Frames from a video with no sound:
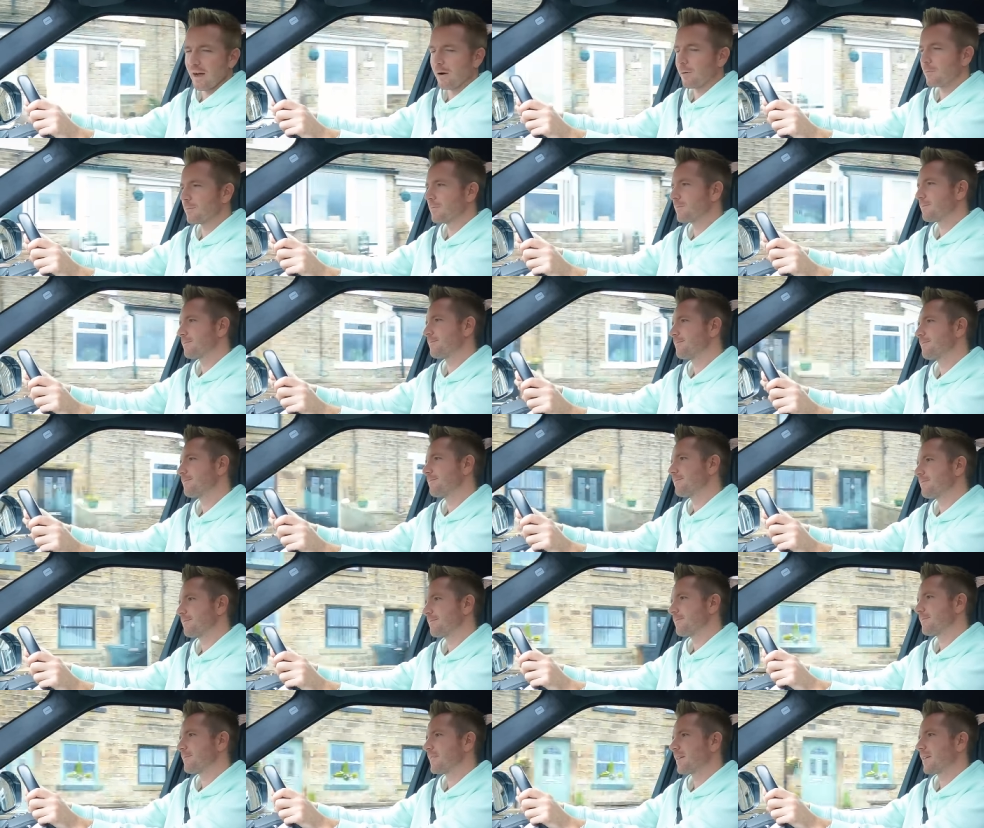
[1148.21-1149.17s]
out
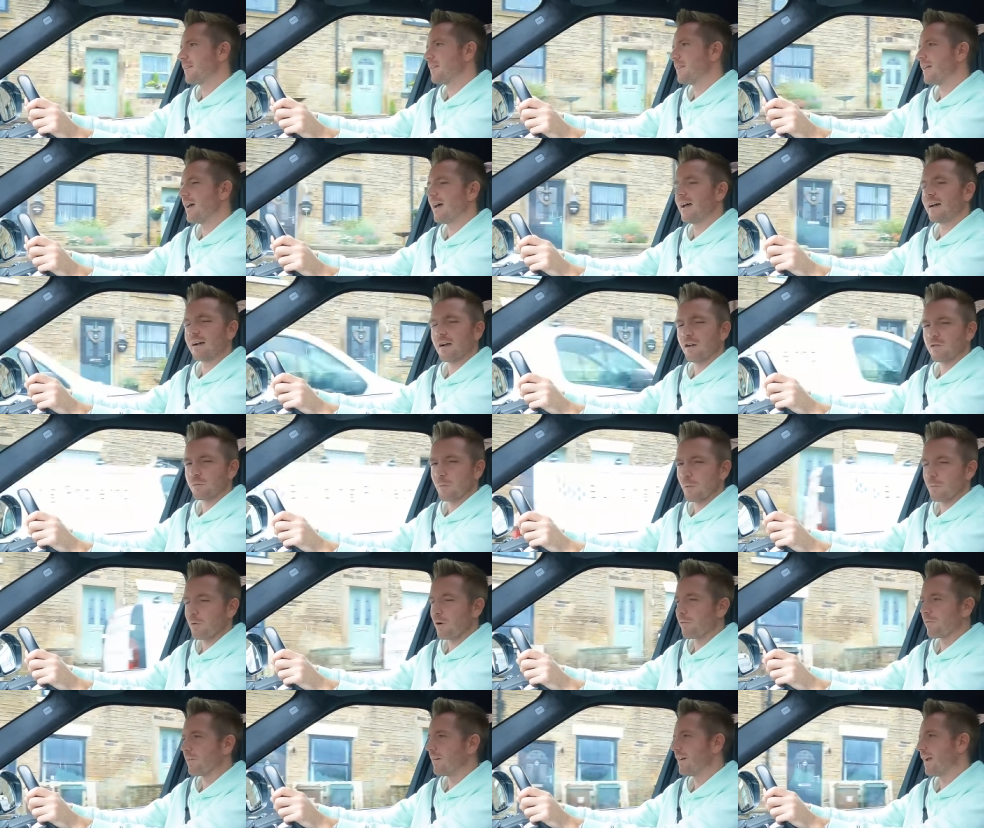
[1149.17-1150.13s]
there goes my
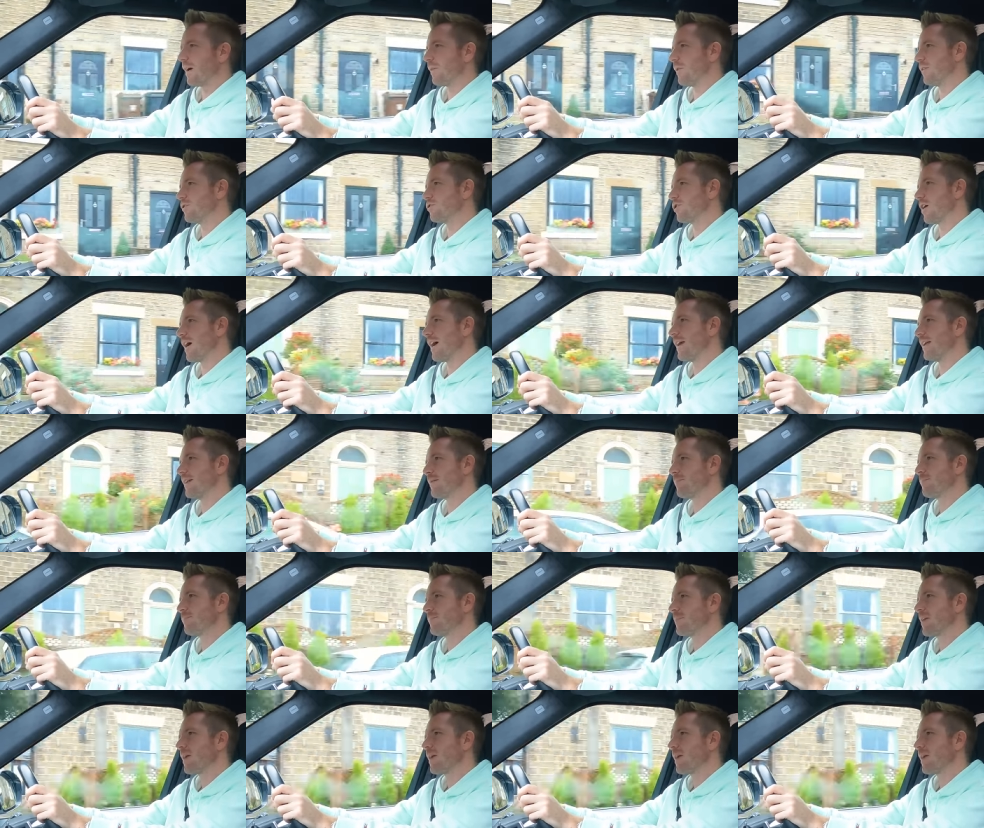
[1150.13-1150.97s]
profit down the drain.